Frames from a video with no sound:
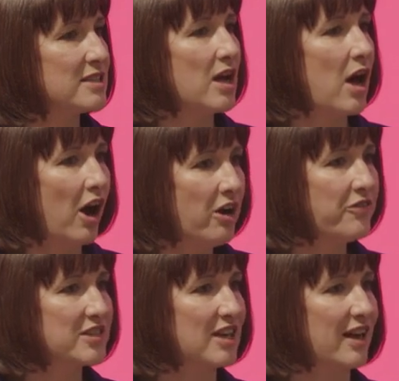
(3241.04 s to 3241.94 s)
that
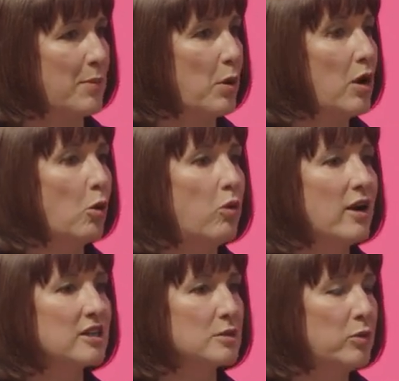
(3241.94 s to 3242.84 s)
over time,
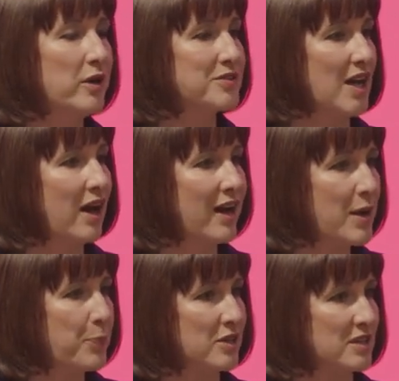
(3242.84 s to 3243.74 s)
workers move to
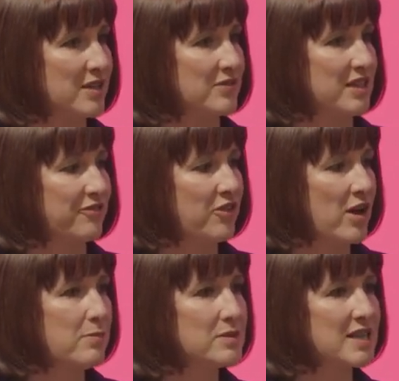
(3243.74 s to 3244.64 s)
higher productivity
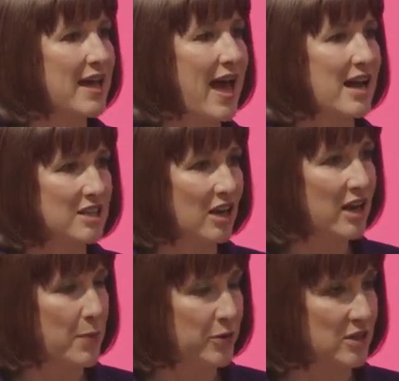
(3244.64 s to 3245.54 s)
firms and
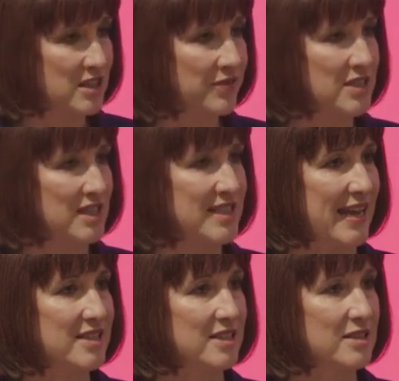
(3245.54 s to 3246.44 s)
higher productivity
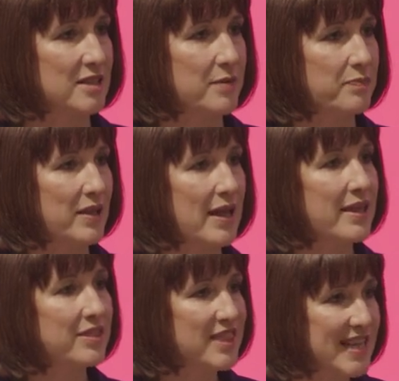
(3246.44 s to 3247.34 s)
sectors.
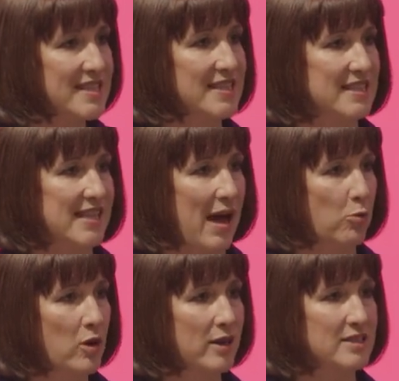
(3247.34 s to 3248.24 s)
This is how
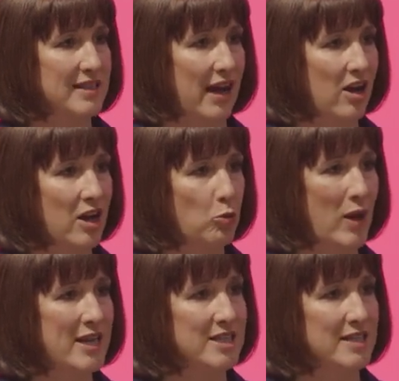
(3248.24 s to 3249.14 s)
workers get higher
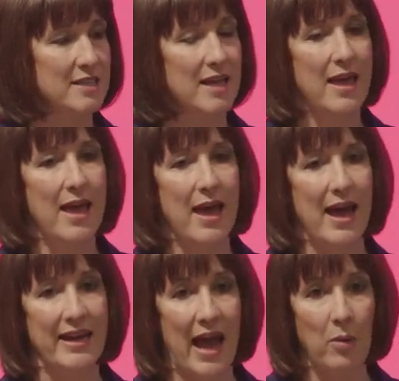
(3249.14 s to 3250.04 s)
wages
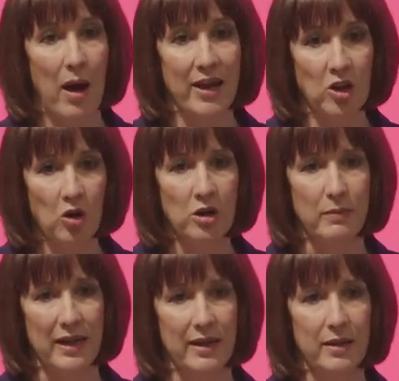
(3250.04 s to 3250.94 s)
and how our
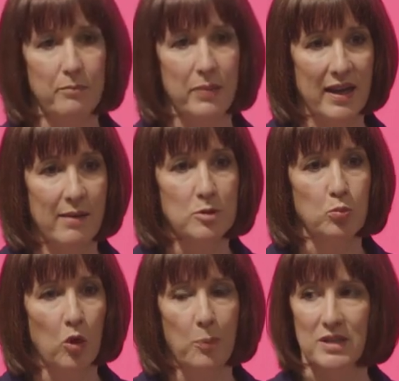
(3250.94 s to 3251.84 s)
economy becomes
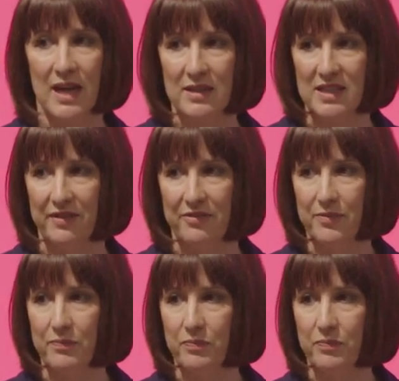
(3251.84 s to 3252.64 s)
more productive.